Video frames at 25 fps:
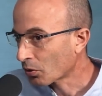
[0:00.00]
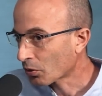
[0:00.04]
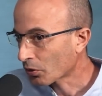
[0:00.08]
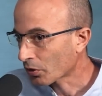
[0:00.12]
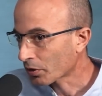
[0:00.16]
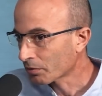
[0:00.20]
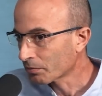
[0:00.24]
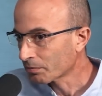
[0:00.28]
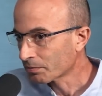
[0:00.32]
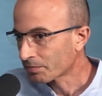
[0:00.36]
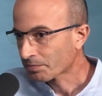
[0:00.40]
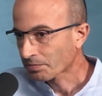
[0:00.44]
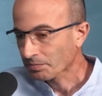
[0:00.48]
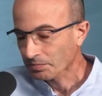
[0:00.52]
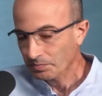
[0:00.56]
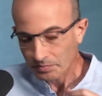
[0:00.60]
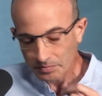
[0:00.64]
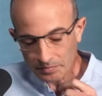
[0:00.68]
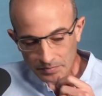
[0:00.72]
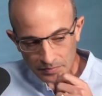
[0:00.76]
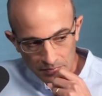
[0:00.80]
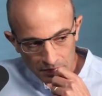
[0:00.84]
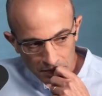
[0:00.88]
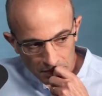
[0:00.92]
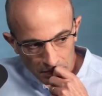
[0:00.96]
coin
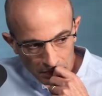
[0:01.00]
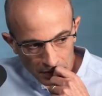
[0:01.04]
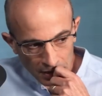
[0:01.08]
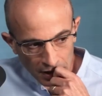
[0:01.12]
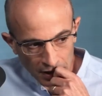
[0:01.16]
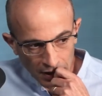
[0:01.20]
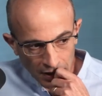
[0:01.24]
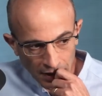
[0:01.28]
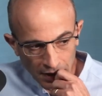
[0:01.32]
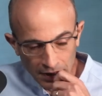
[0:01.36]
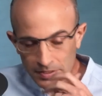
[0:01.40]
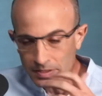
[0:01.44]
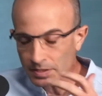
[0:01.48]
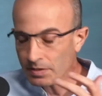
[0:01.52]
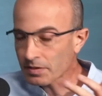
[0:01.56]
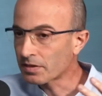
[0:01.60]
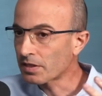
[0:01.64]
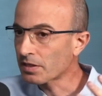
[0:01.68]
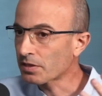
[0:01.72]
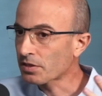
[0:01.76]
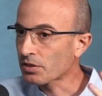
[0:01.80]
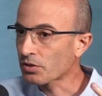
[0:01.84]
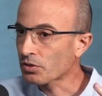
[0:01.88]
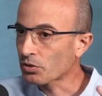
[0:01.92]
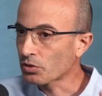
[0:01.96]
is that
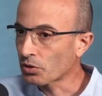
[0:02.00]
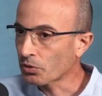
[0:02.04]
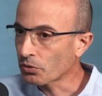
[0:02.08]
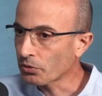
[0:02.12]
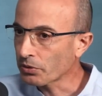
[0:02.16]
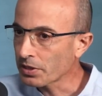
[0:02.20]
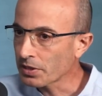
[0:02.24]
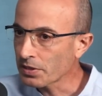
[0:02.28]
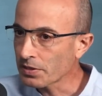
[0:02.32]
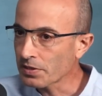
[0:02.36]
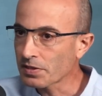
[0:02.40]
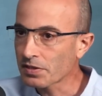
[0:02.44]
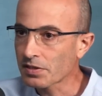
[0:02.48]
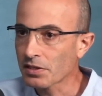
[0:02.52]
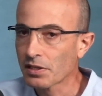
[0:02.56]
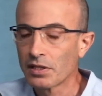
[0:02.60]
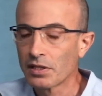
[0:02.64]
the stories